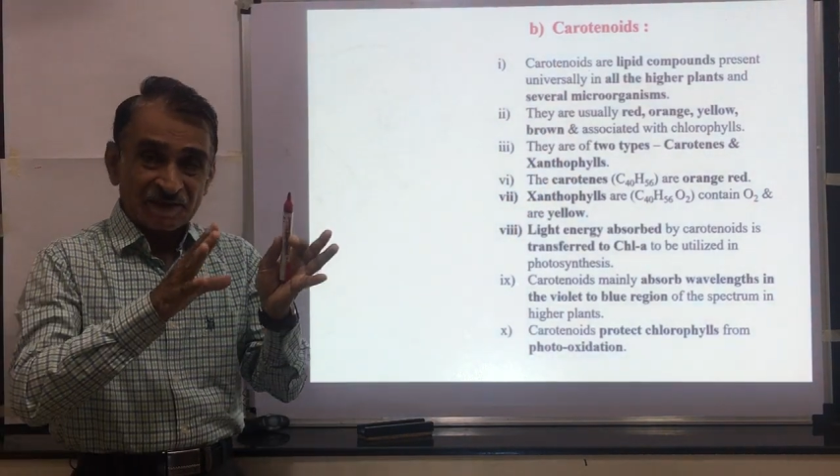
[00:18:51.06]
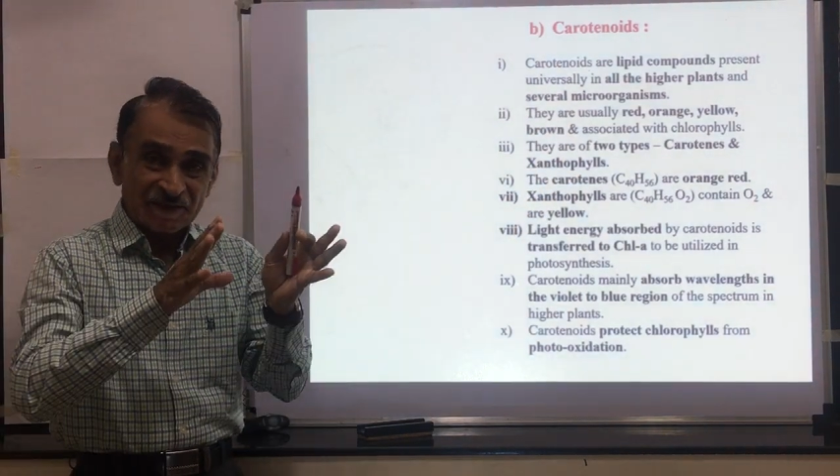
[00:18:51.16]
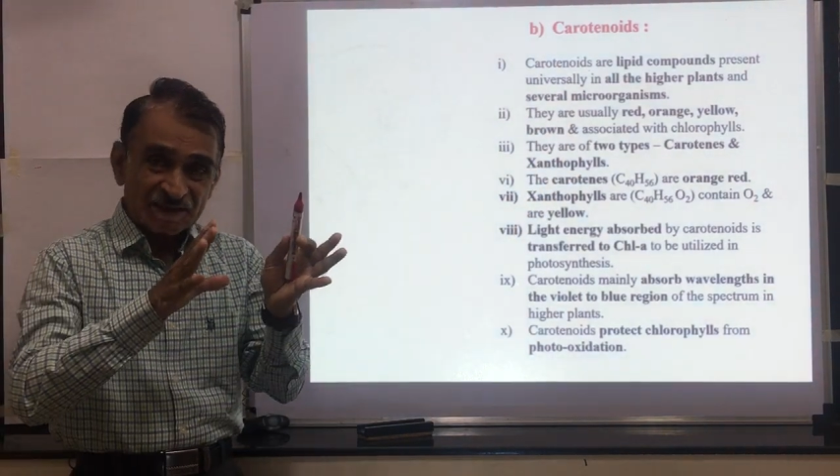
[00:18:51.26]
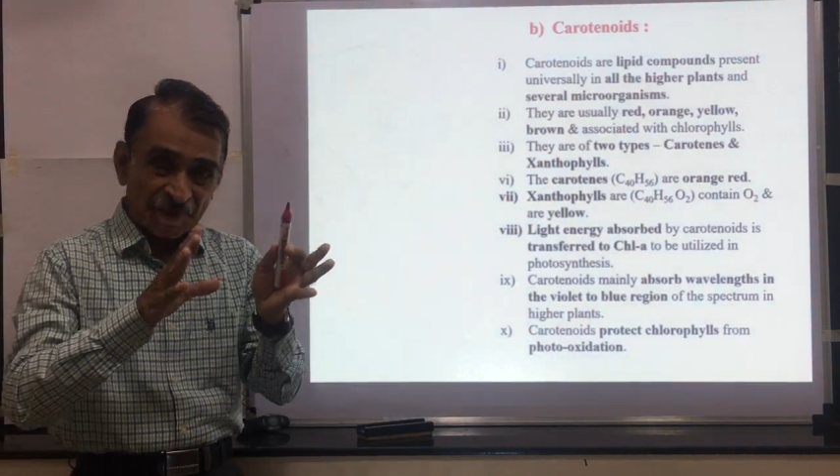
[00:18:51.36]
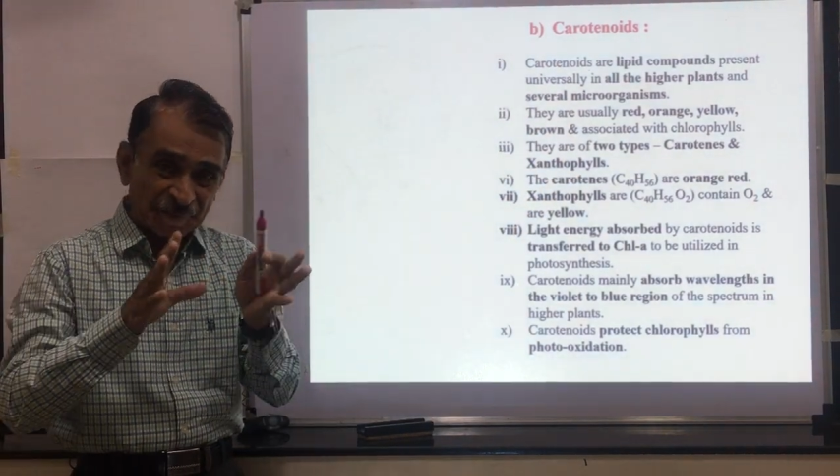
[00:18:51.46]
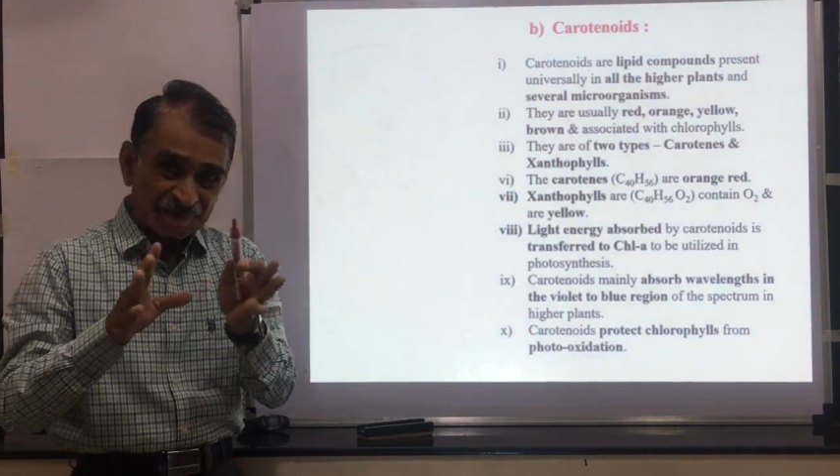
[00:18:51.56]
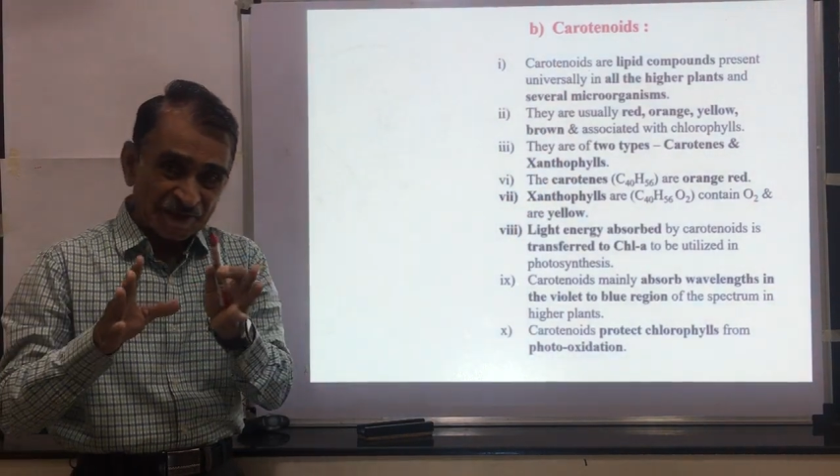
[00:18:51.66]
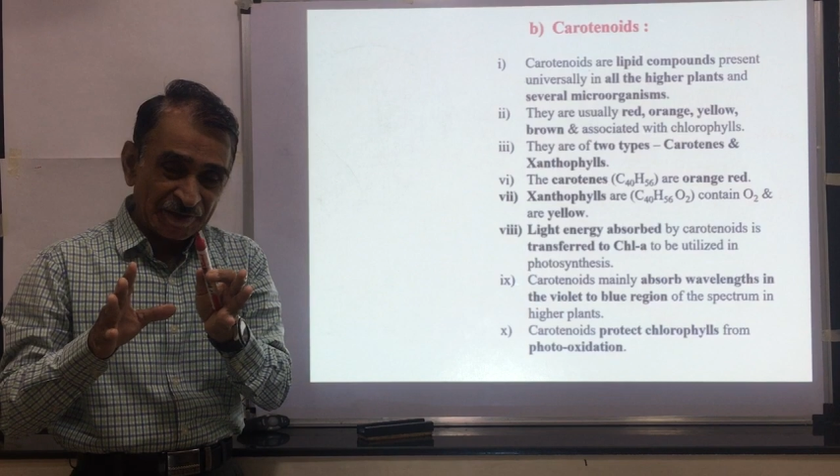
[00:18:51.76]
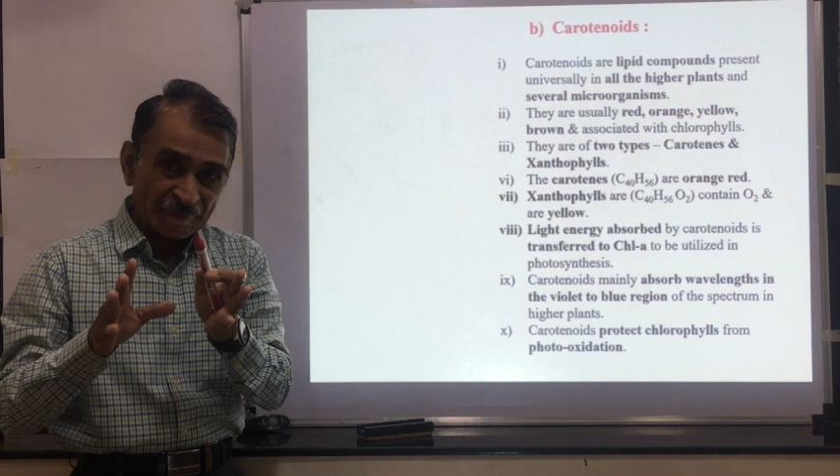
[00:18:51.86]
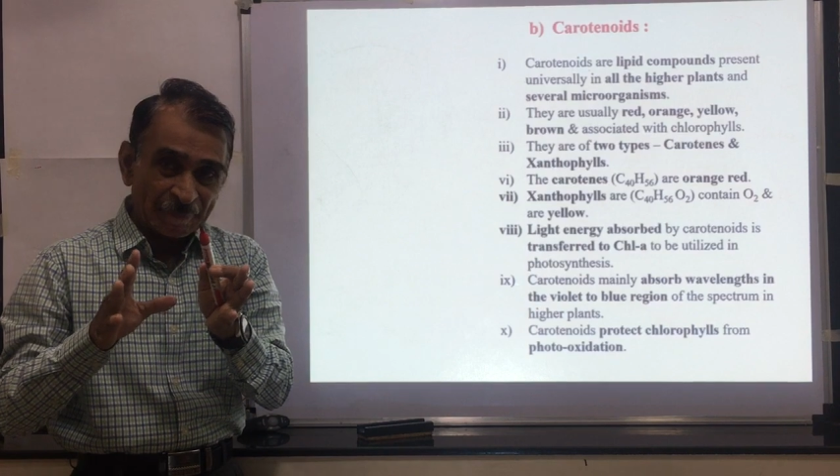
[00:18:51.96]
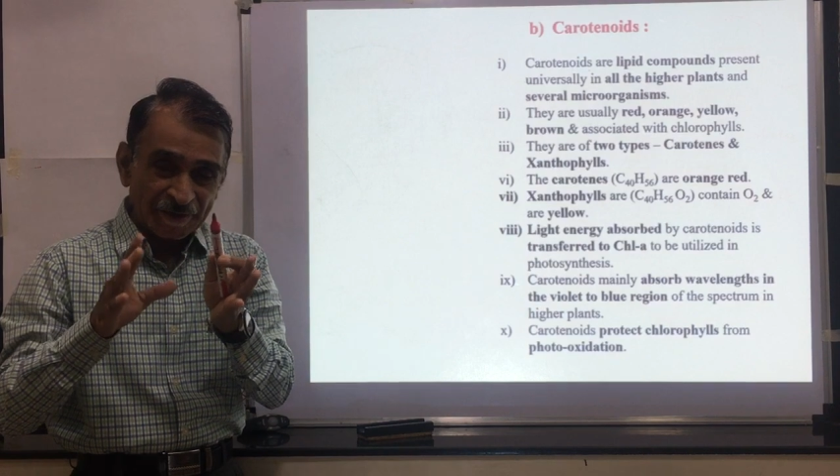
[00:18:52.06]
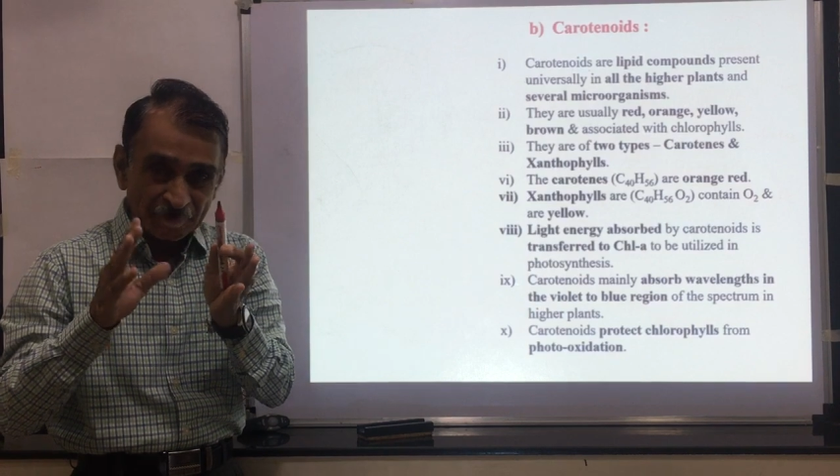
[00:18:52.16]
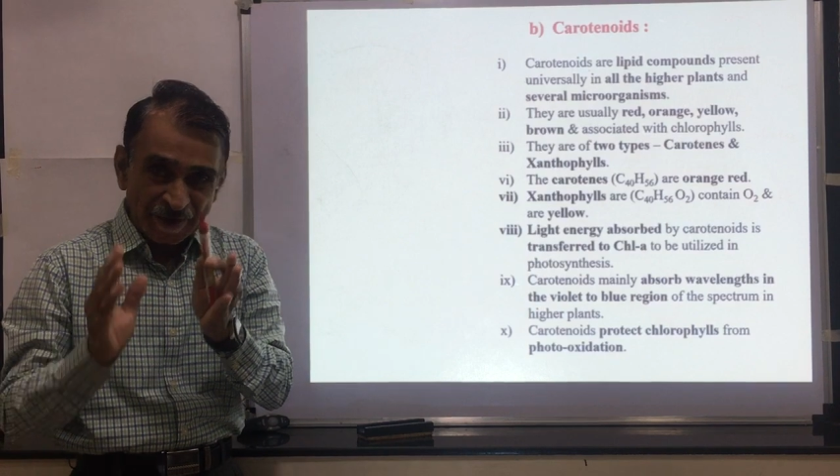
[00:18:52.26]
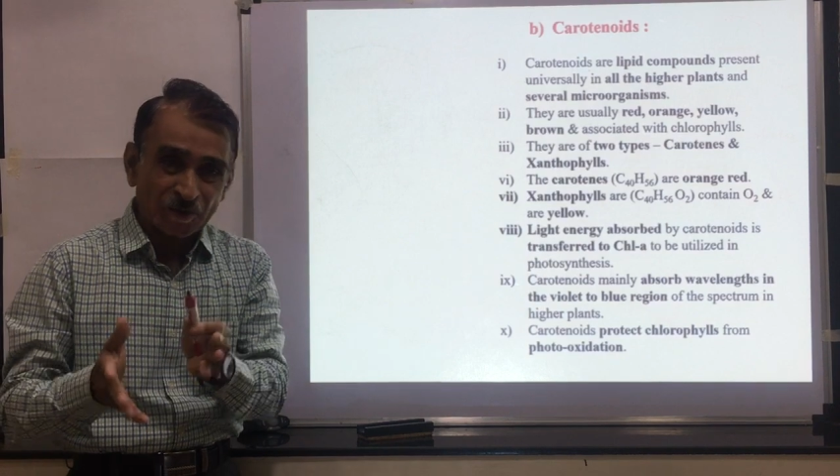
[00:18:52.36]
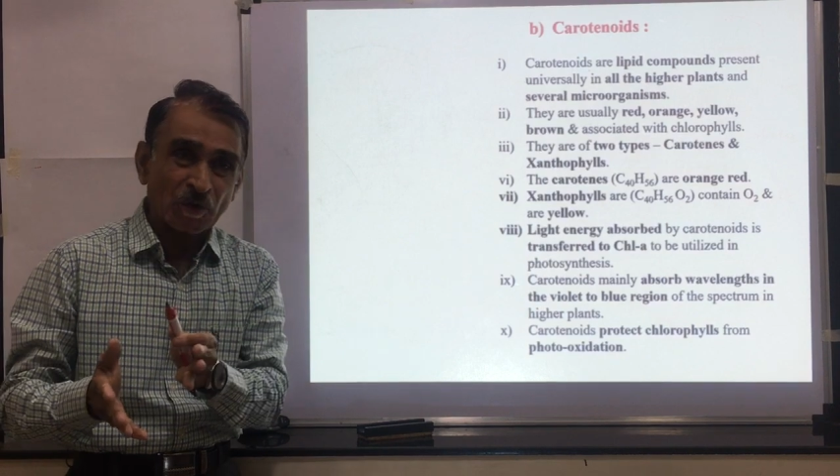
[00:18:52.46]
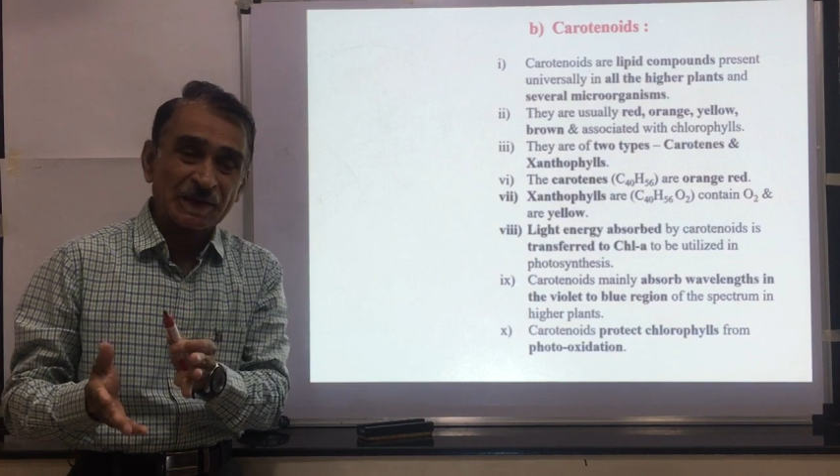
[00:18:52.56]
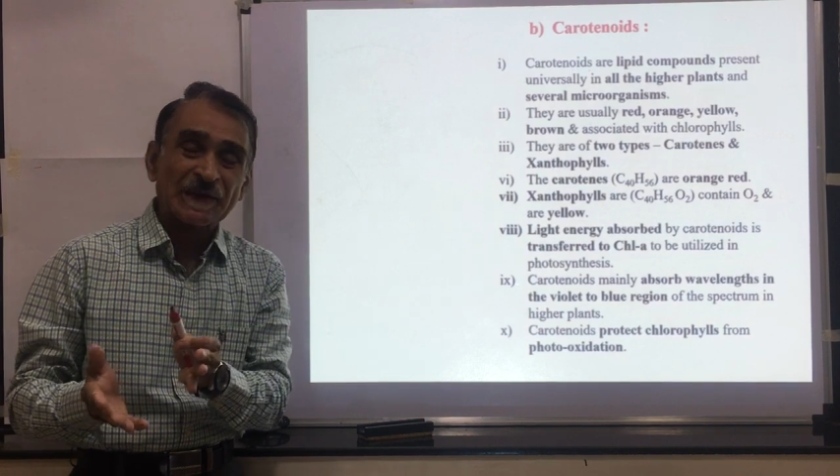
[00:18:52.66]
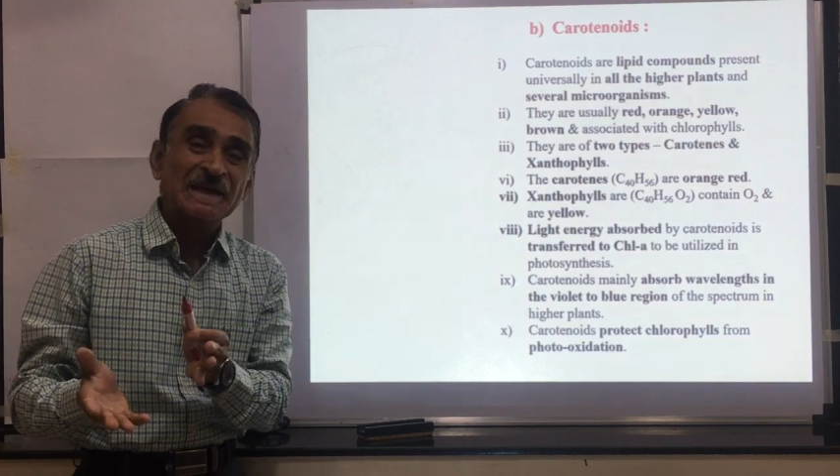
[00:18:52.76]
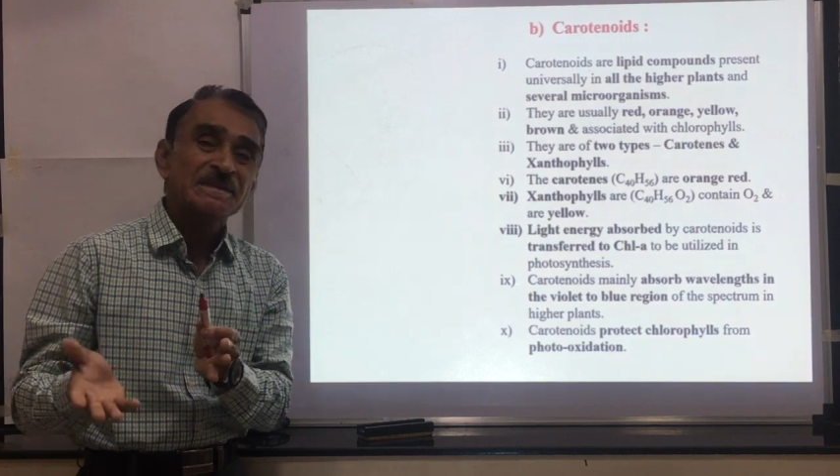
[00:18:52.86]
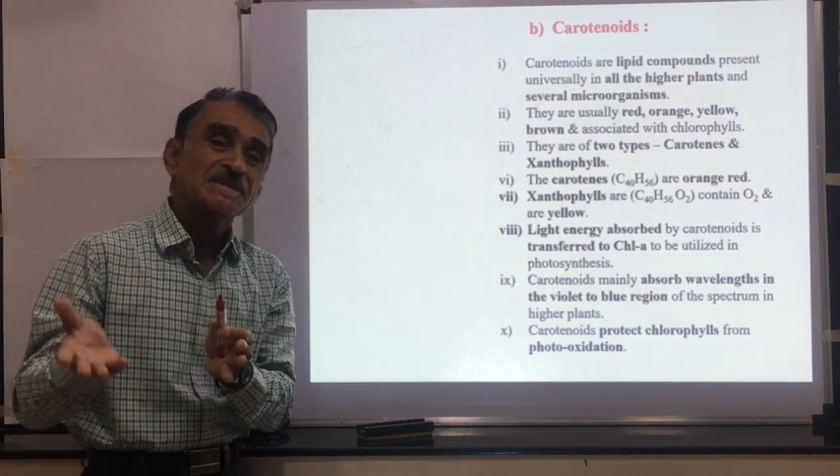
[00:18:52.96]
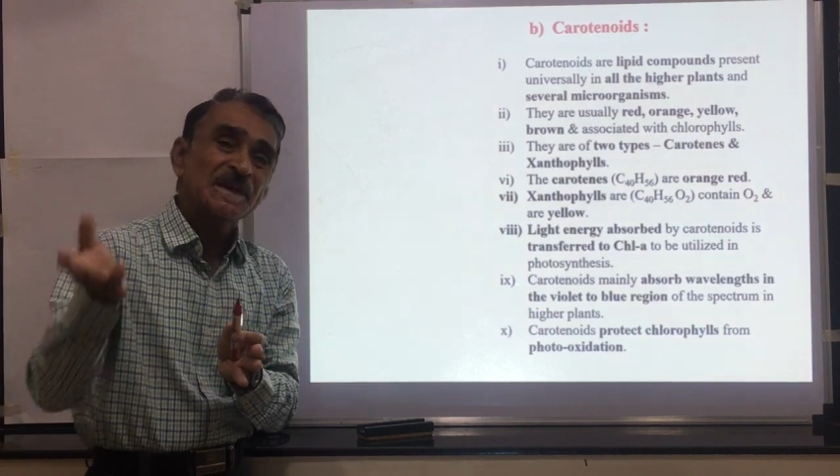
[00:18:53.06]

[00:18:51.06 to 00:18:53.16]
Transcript: These are present in microorganisms